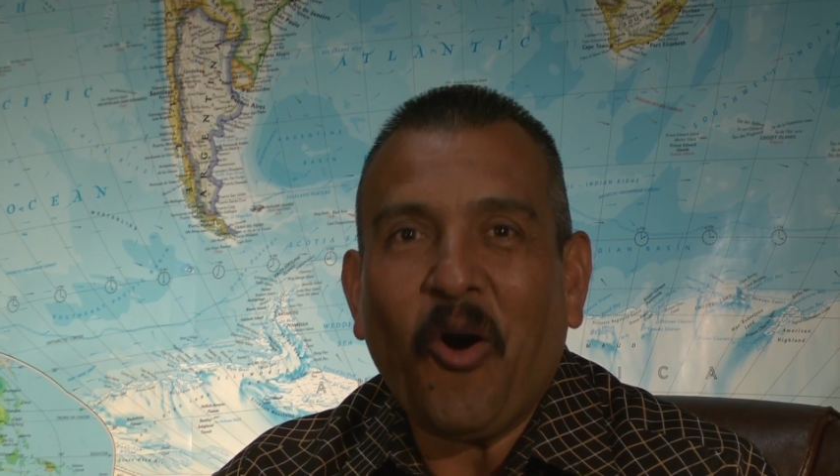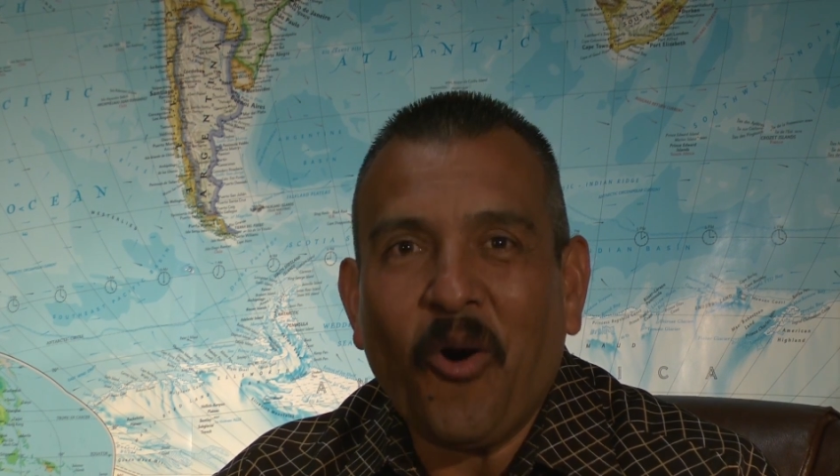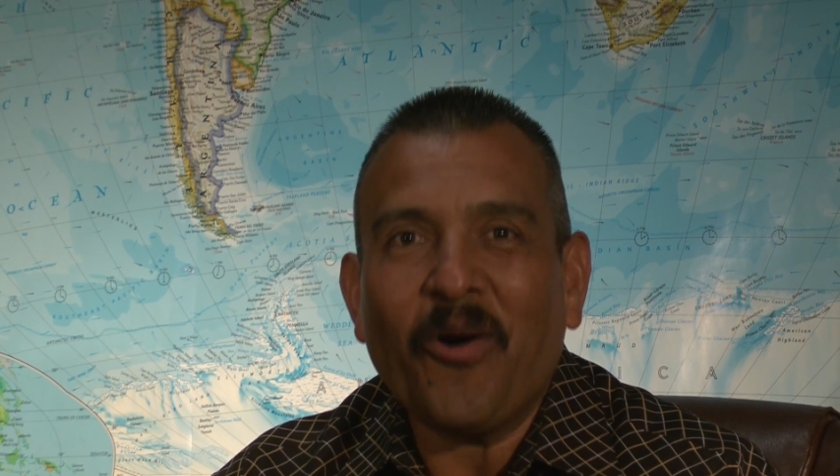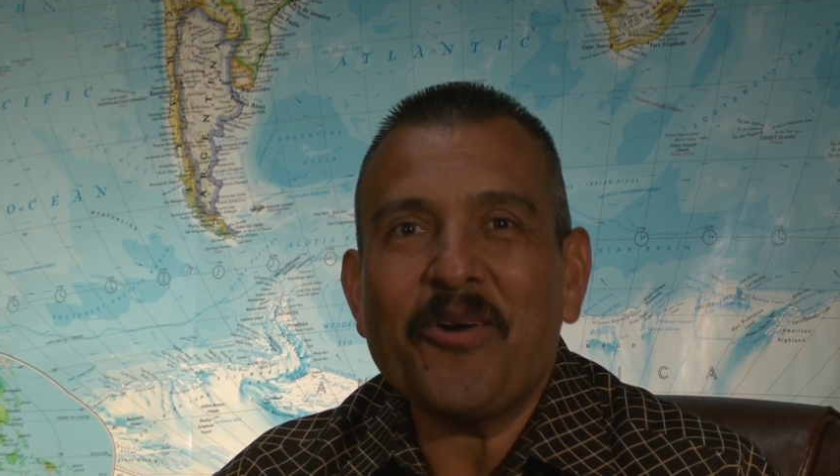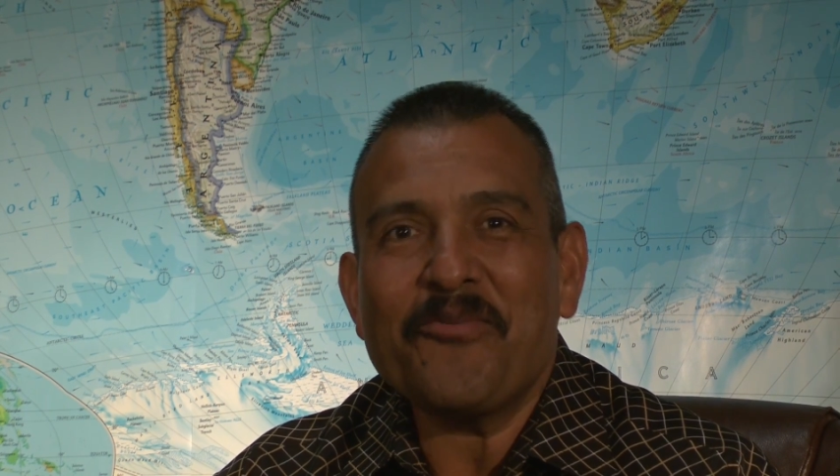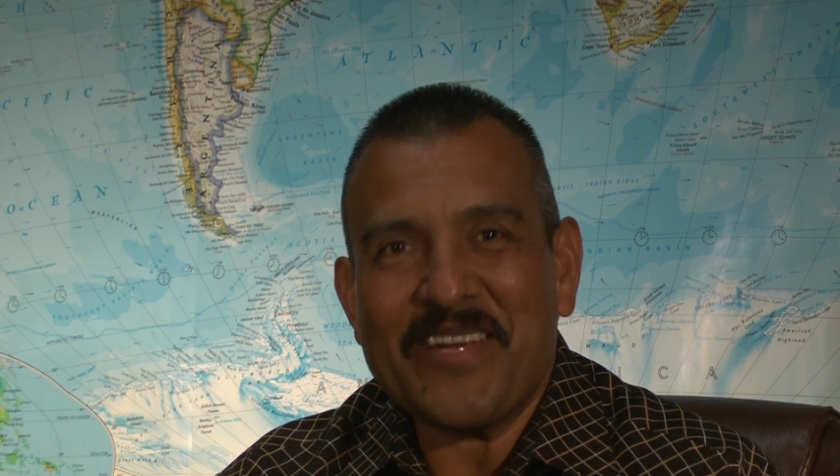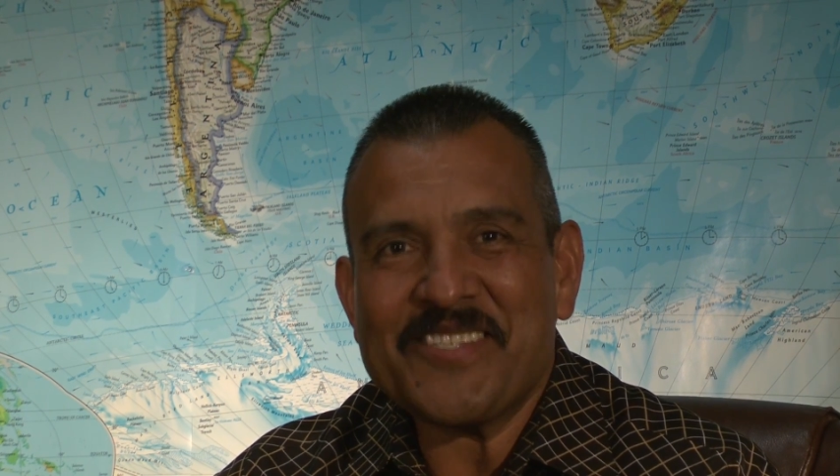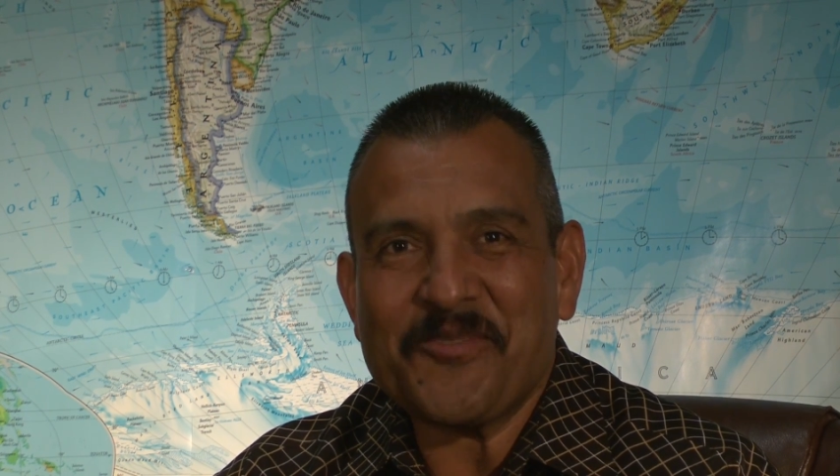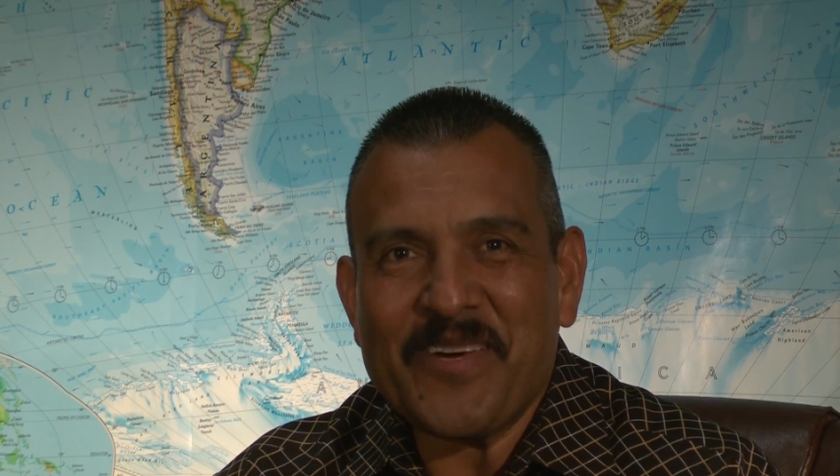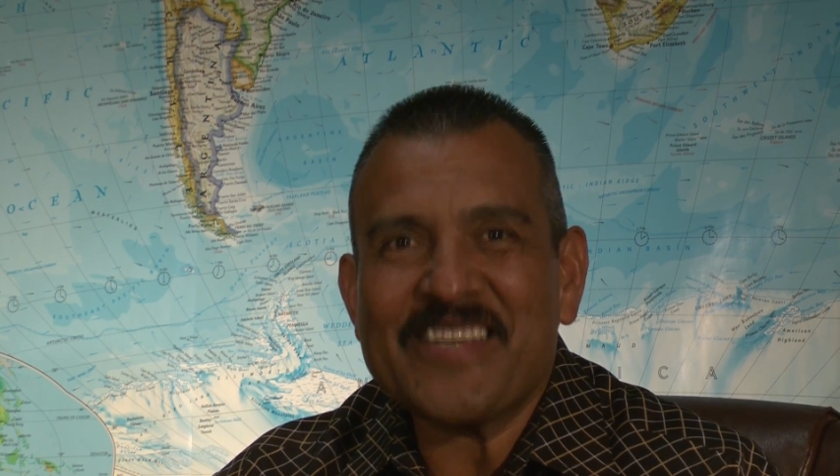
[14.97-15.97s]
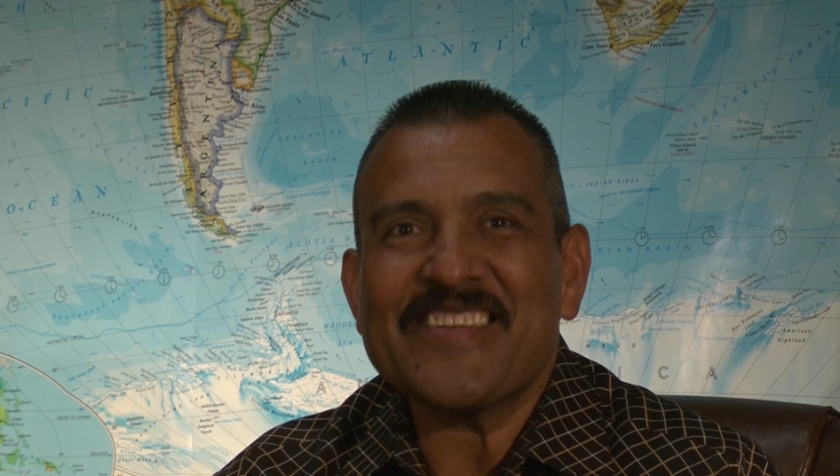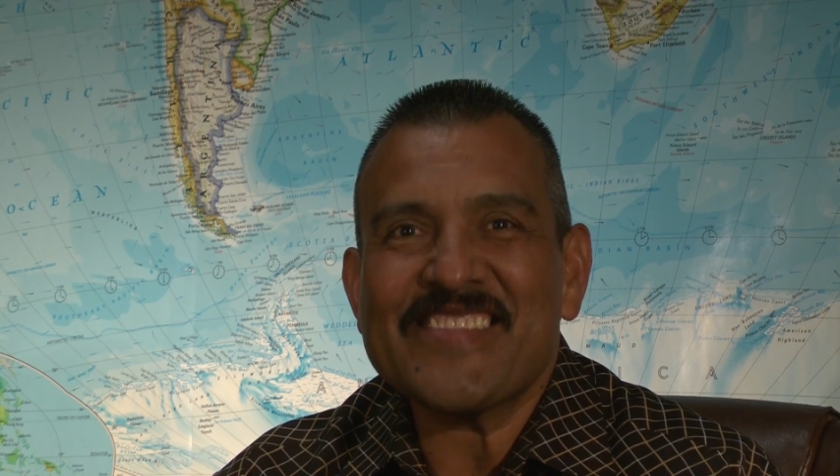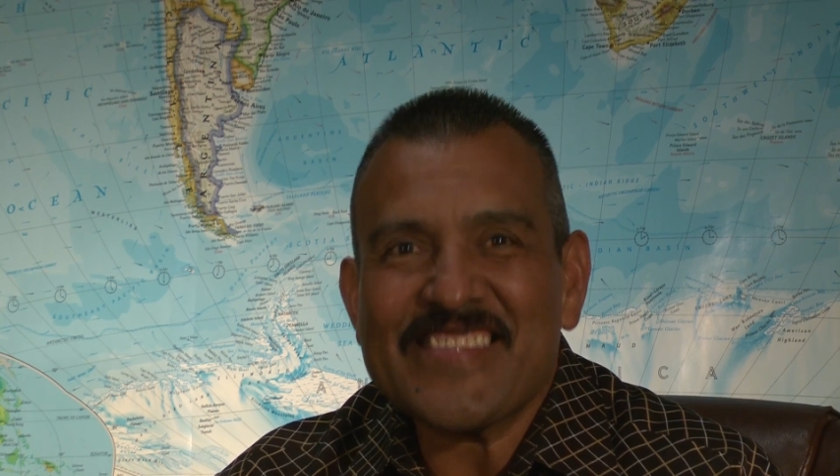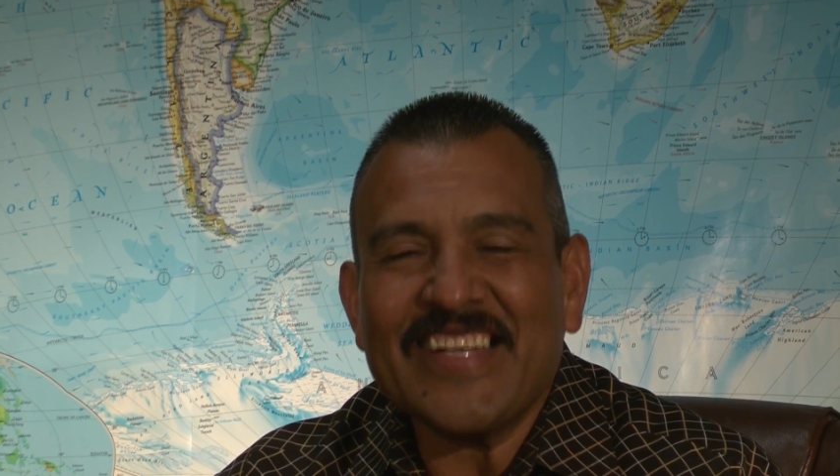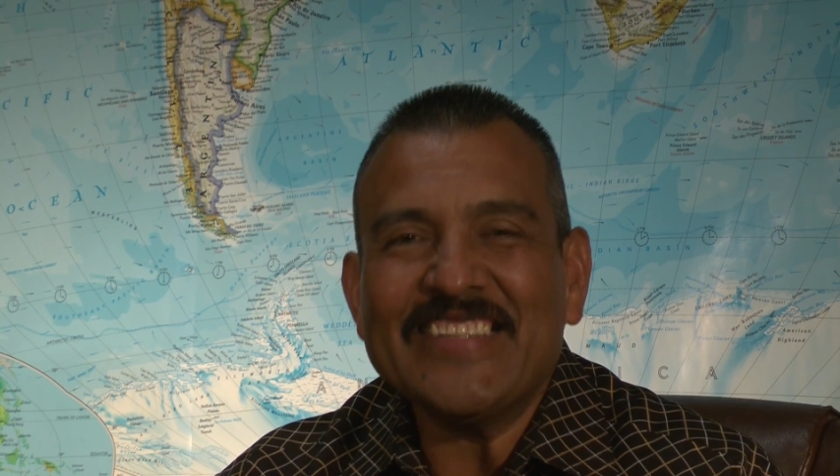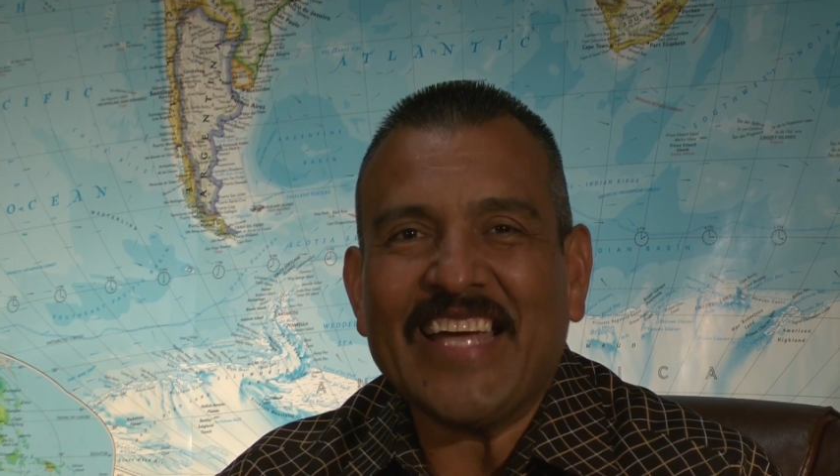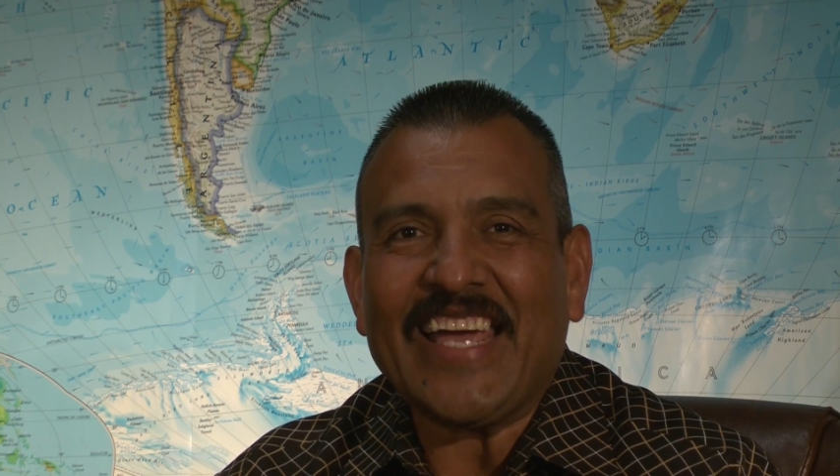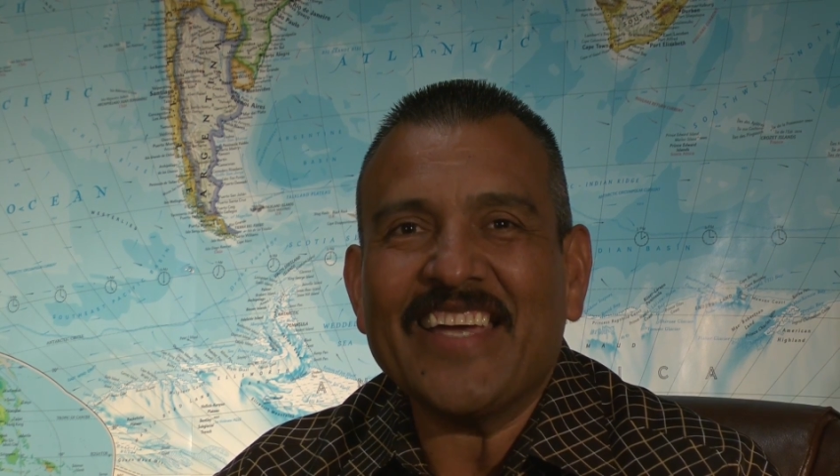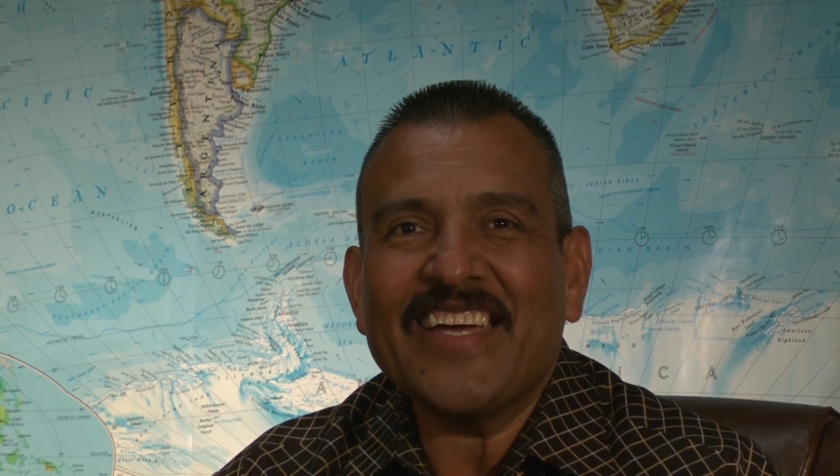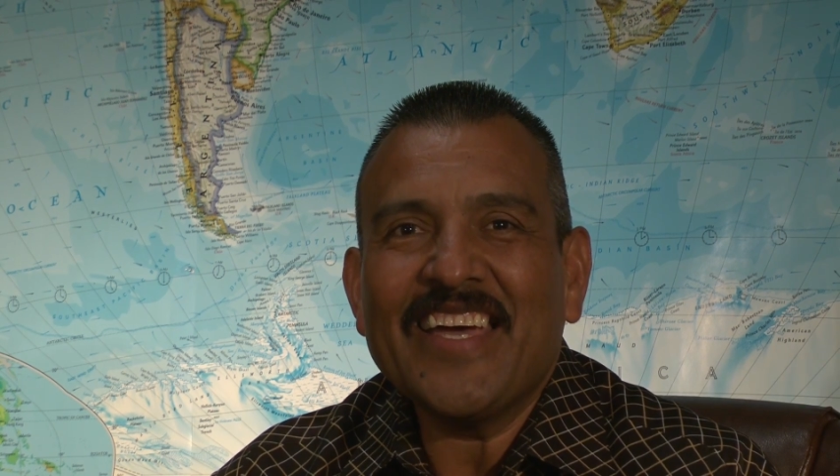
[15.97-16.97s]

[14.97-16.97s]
or Resurrection Sunday.